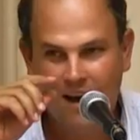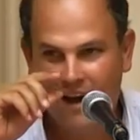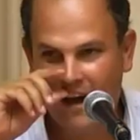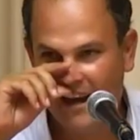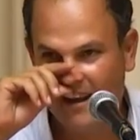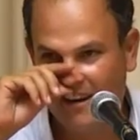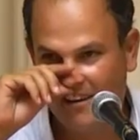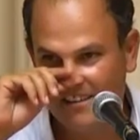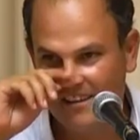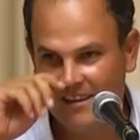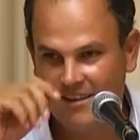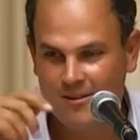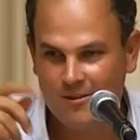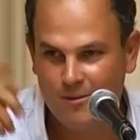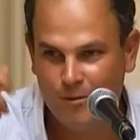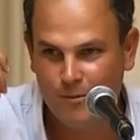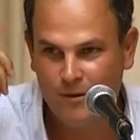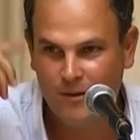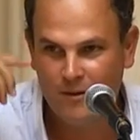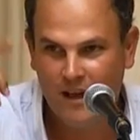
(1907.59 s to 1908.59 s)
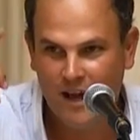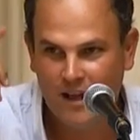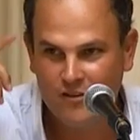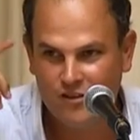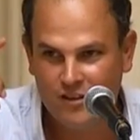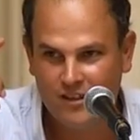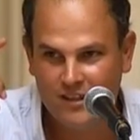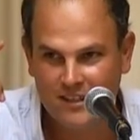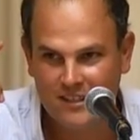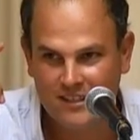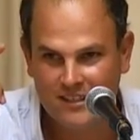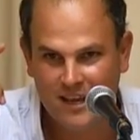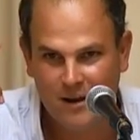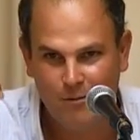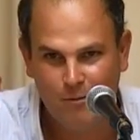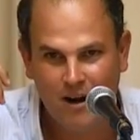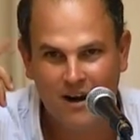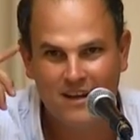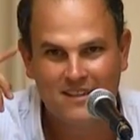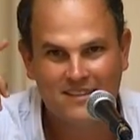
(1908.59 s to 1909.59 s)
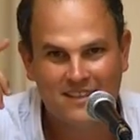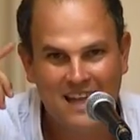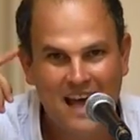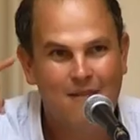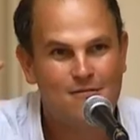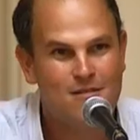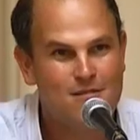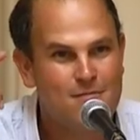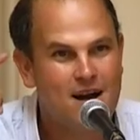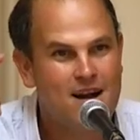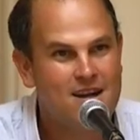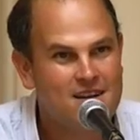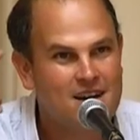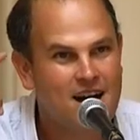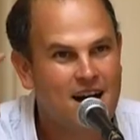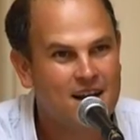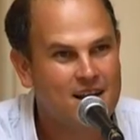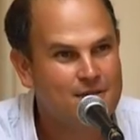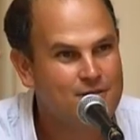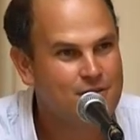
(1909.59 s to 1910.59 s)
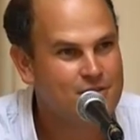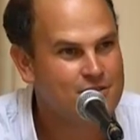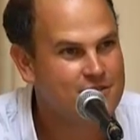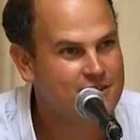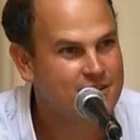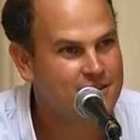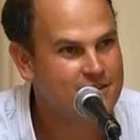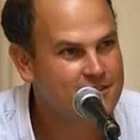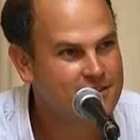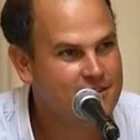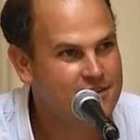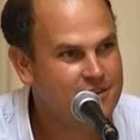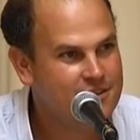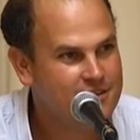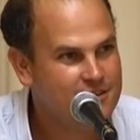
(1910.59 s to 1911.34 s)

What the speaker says: I can only assume the logic is that why does that remind God of your sins?